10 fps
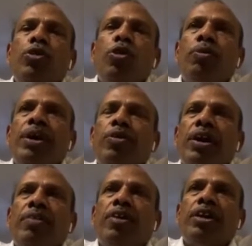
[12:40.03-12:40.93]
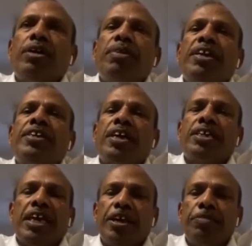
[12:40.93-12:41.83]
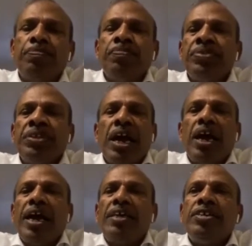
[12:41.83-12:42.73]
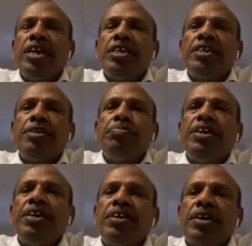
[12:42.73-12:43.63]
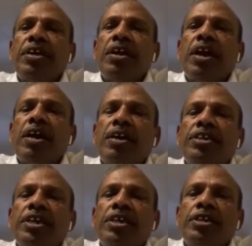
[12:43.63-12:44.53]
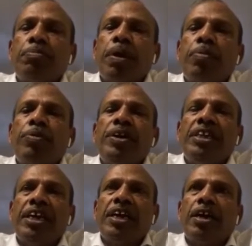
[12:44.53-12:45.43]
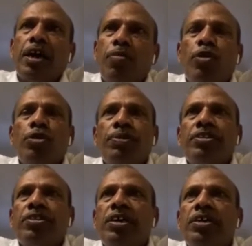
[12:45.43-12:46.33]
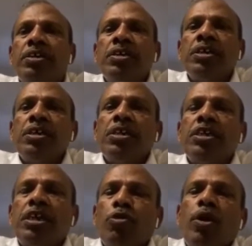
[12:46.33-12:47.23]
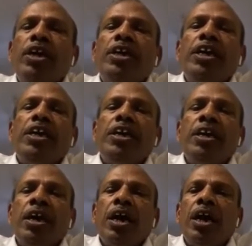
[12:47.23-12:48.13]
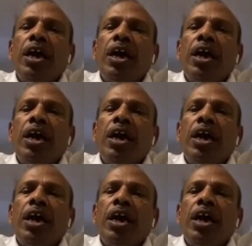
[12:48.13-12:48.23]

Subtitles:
we go by only what the mills are saying. And ICAC being a central organization, probably they can come out with some quality